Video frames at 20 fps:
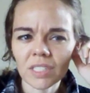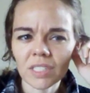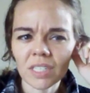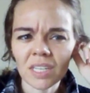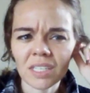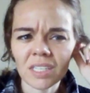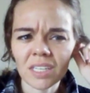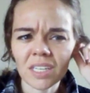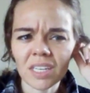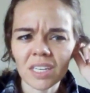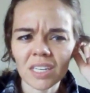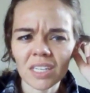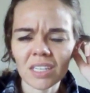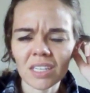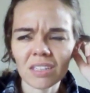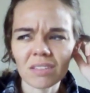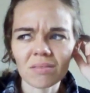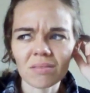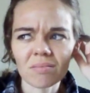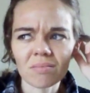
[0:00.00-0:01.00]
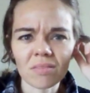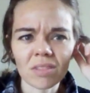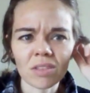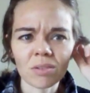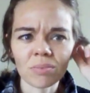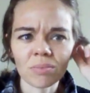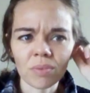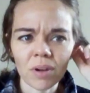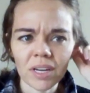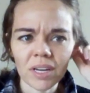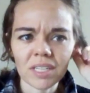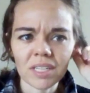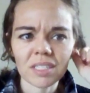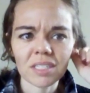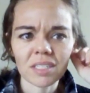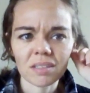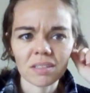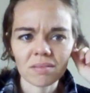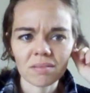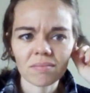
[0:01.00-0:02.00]
getting the right
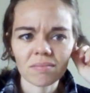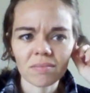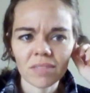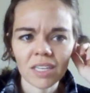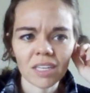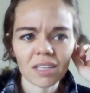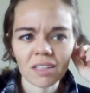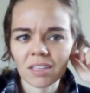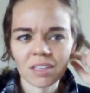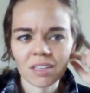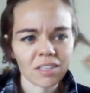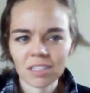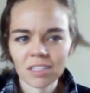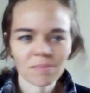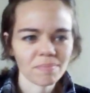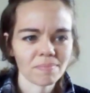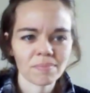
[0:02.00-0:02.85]
English.